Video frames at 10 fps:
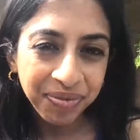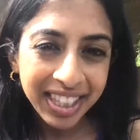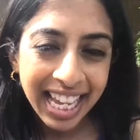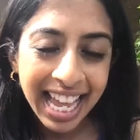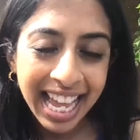
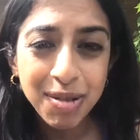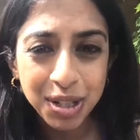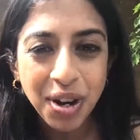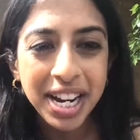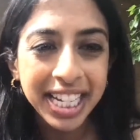And I was
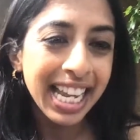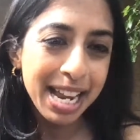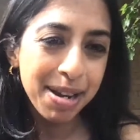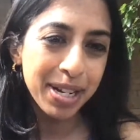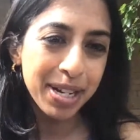running late
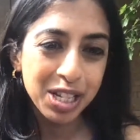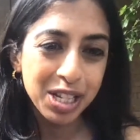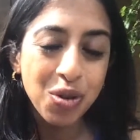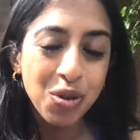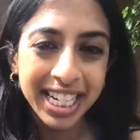because the
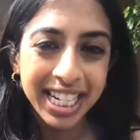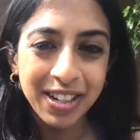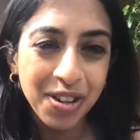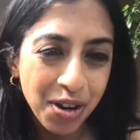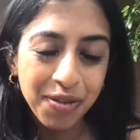talk had gone
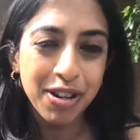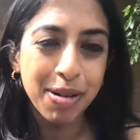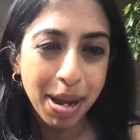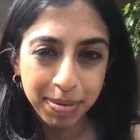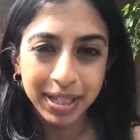over and
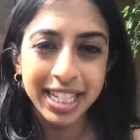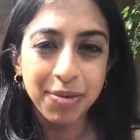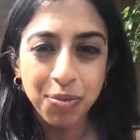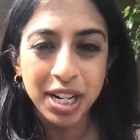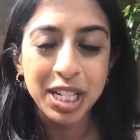people had
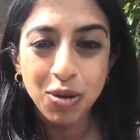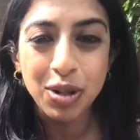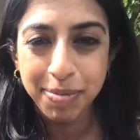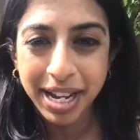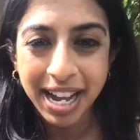wanted to talk to me
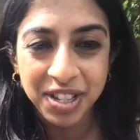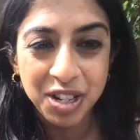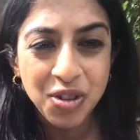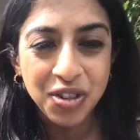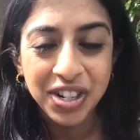after the
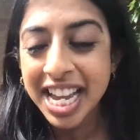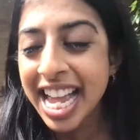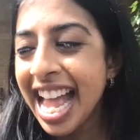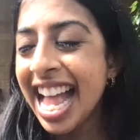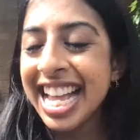talk.
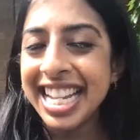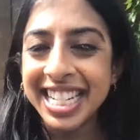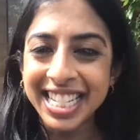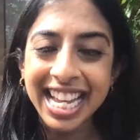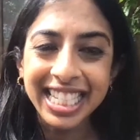And
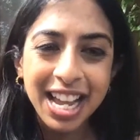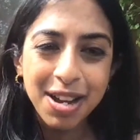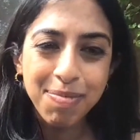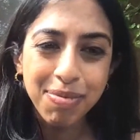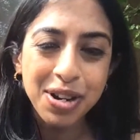as I
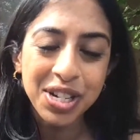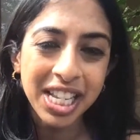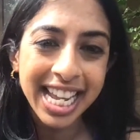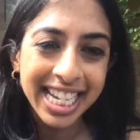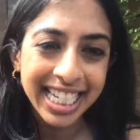approached the
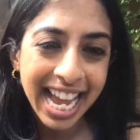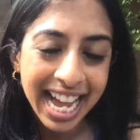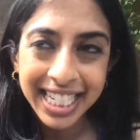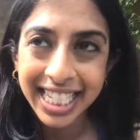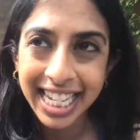lady's
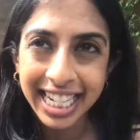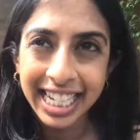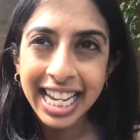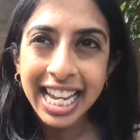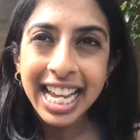house, and
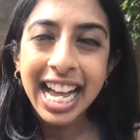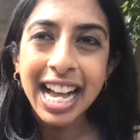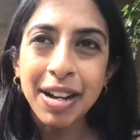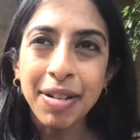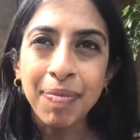
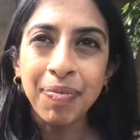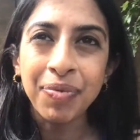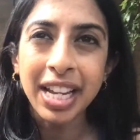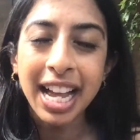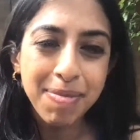
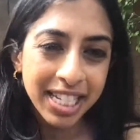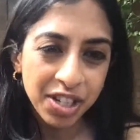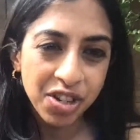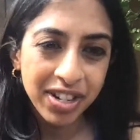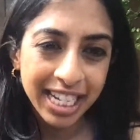I messaged her
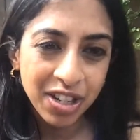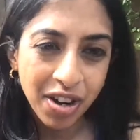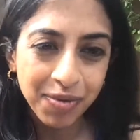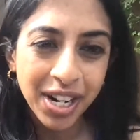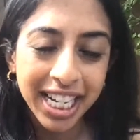and said, sorry, I'm
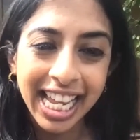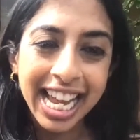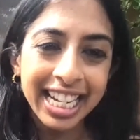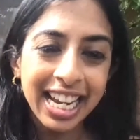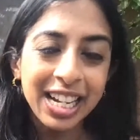running late. And
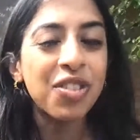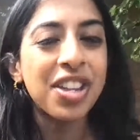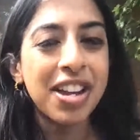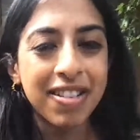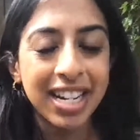I got there
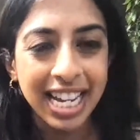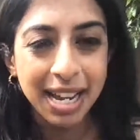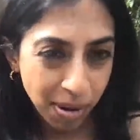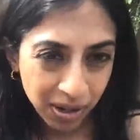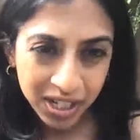and I
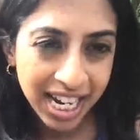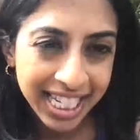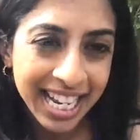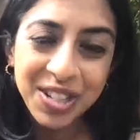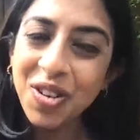apologized again,
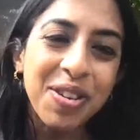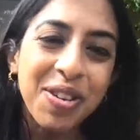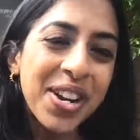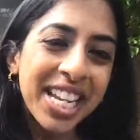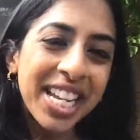sorry, I'm
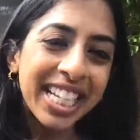running late.